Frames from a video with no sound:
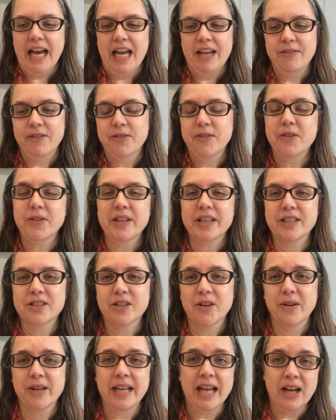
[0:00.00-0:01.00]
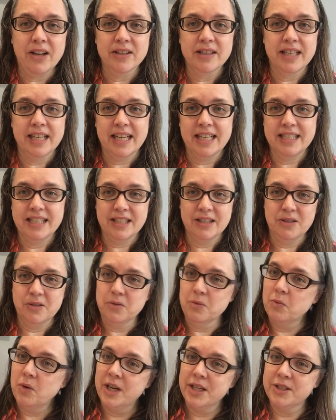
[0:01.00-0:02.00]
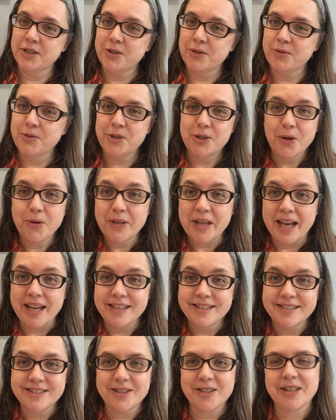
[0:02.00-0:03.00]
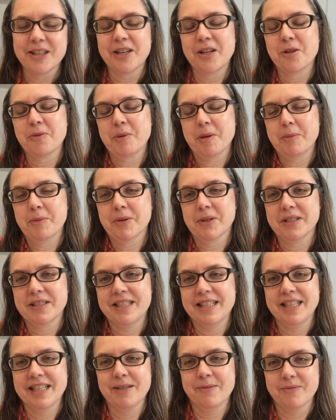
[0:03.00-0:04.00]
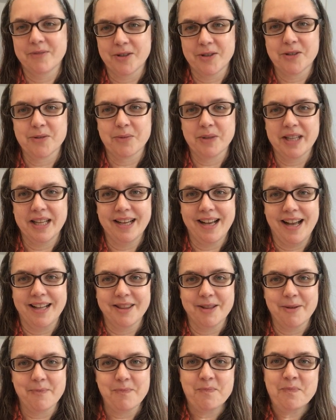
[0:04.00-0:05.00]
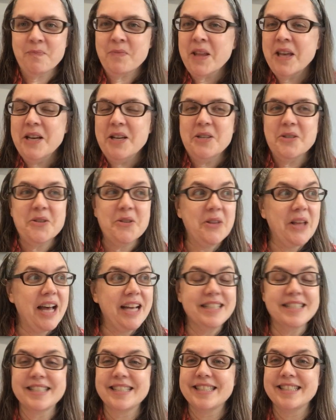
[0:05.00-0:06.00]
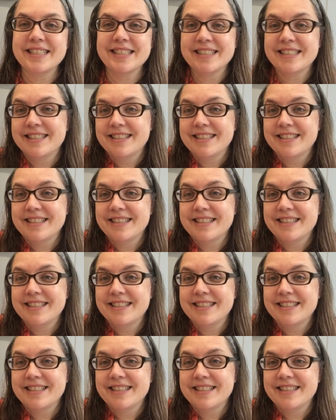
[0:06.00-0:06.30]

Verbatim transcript: I have a few things going out that I didn't want to show yet so that other people could see them first when they got them. So that's